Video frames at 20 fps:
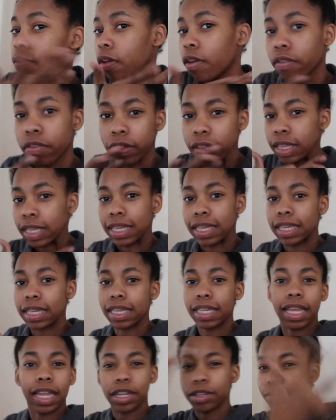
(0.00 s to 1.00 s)
of all of this?
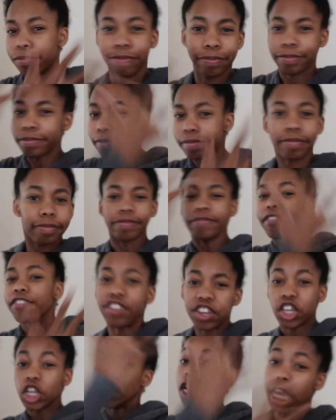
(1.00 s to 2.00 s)
How do you
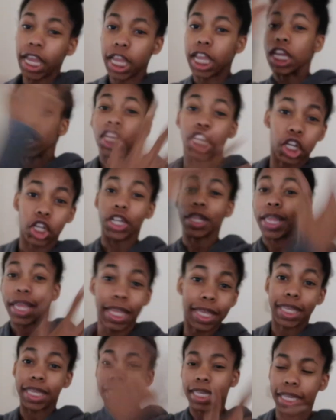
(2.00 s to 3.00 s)
change
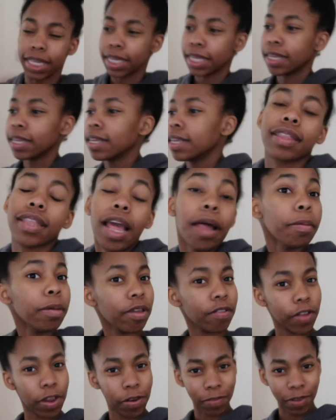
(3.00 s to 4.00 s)
this? That'll be
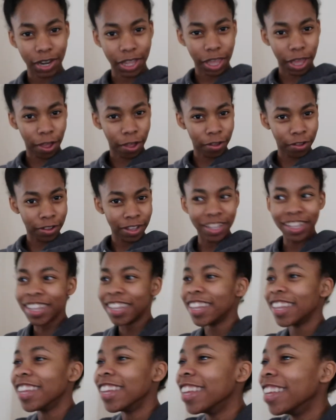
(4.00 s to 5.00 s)
a fun video.
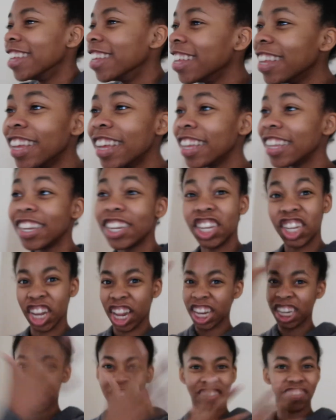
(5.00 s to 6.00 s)

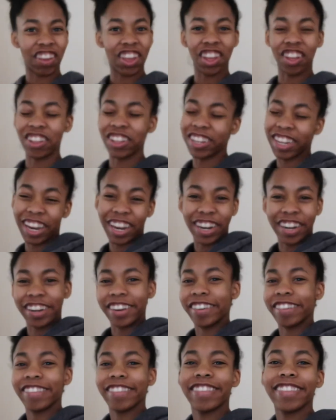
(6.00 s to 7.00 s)
Changing my whole
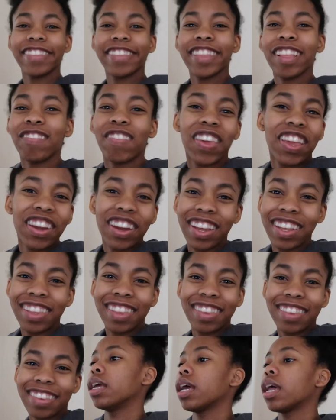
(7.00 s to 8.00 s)
entire appearance.
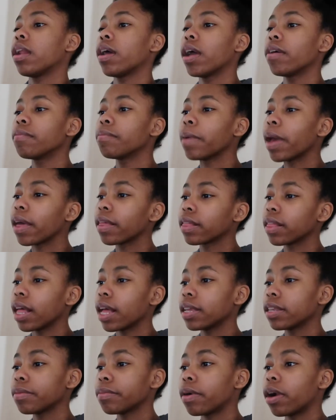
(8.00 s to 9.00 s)
I don't have math
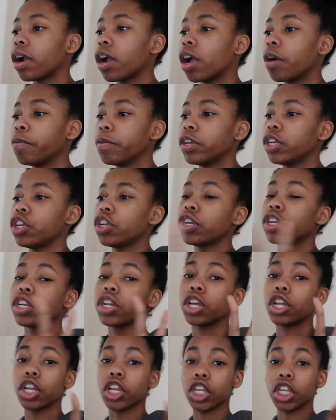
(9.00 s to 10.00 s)
class tomorrow, which,
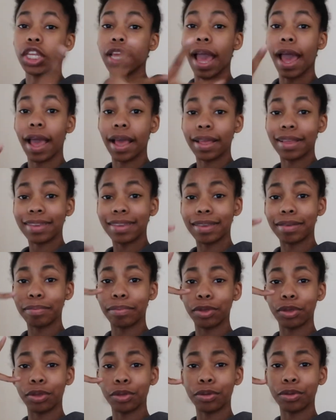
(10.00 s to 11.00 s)
yes,
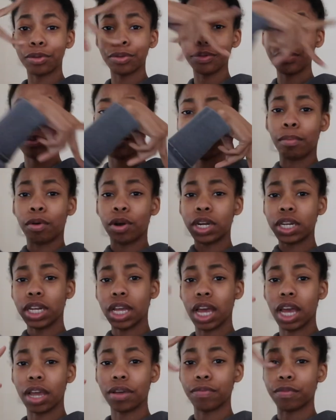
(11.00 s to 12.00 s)
boo. More
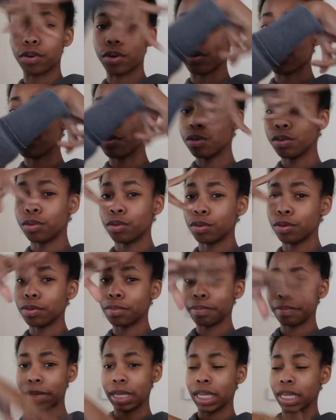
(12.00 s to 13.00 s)
time for who?
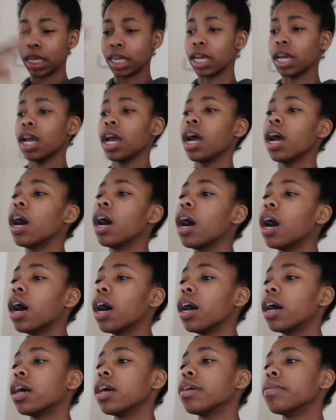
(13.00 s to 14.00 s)
Me.
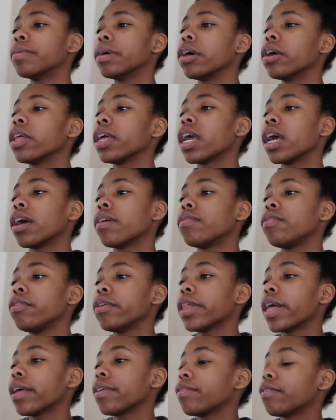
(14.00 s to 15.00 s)
I only have two
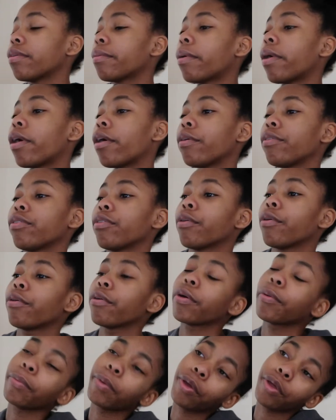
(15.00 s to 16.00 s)
classes tomorrow, so
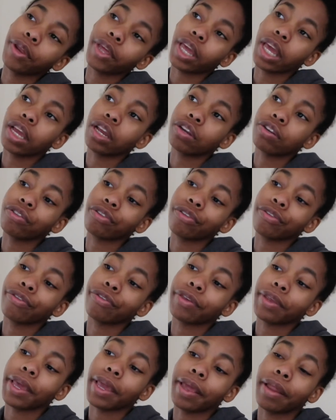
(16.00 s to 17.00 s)

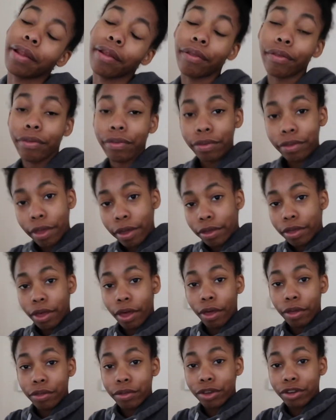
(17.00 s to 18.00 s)
communications and
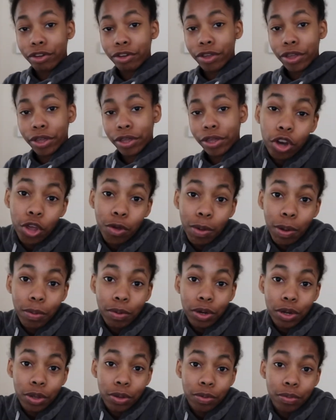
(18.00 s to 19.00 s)
psychology.
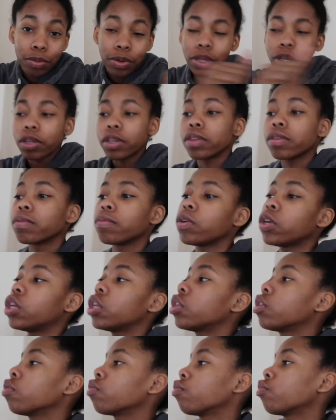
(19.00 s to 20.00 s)
202. Which
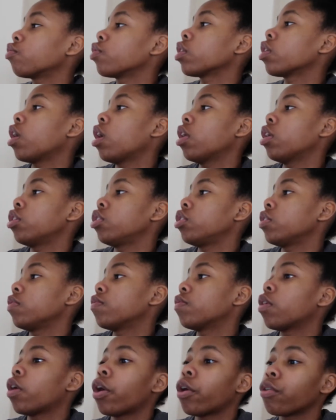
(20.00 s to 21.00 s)
is social psychology
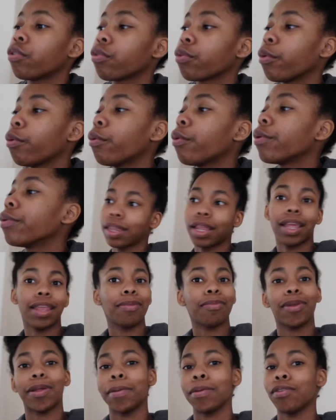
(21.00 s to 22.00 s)
for our school. That's
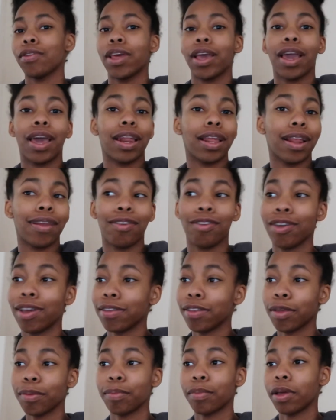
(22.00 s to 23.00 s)
pretty much all I gotta catch you
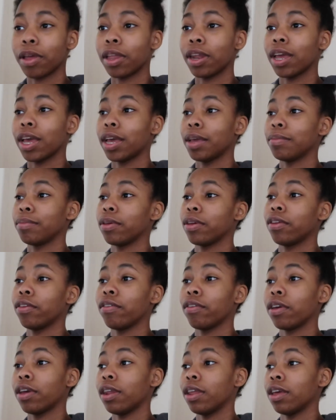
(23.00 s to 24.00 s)
guys up on. I'm
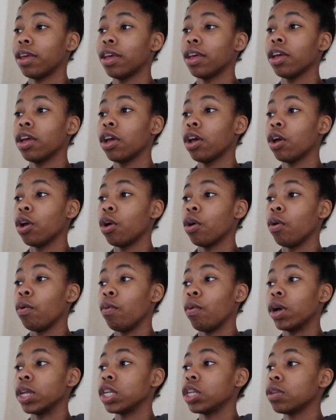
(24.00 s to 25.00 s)
just gonna
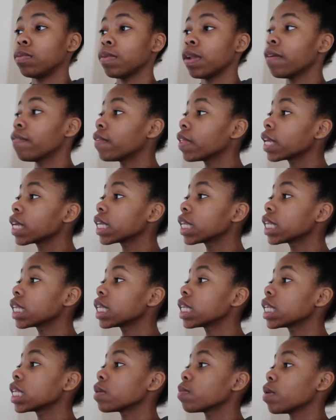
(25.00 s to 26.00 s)
watch Netflix,
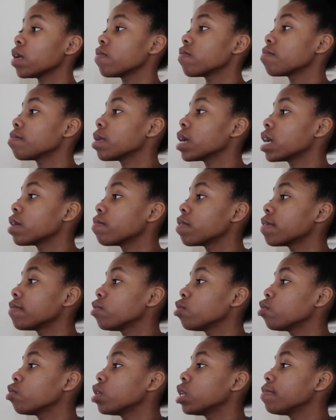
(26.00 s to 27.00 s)
wait for my
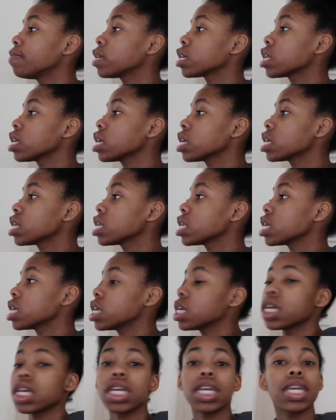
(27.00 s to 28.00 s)
ravioli to be cooked,
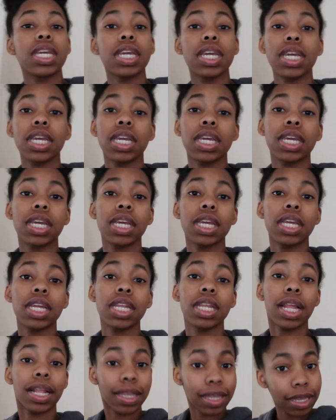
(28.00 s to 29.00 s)

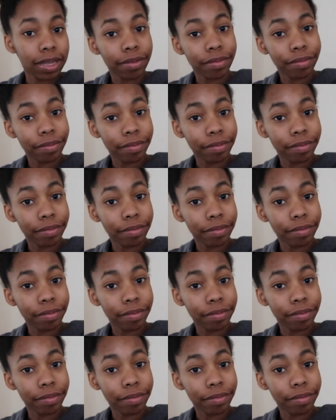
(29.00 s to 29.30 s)
and that's it.